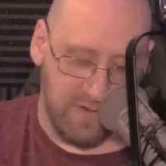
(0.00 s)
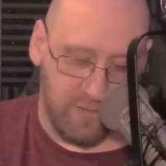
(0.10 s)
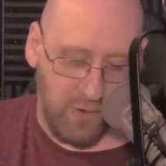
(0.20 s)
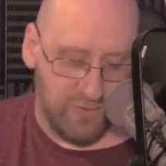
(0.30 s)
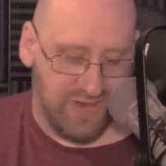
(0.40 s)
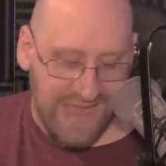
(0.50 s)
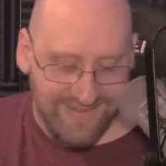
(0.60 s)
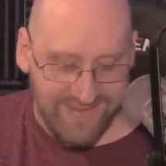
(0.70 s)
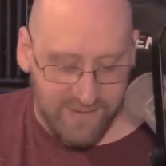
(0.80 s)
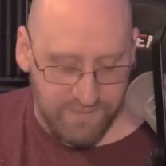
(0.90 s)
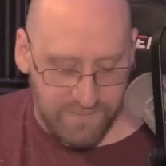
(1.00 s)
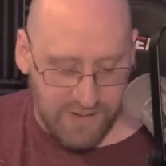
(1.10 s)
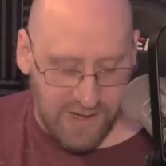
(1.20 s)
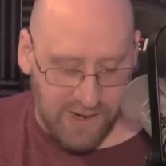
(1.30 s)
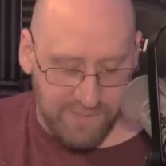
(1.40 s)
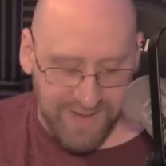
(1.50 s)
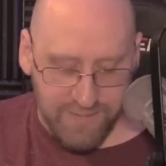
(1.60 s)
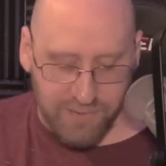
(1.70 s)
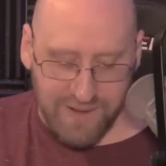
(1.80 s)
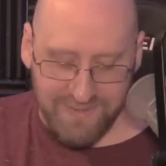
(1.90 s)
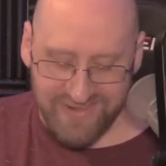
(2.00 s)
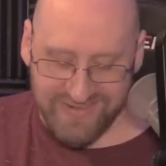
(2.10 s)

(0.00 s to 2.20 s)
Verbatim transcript: Quote, "The cases are, uh, are being brought by the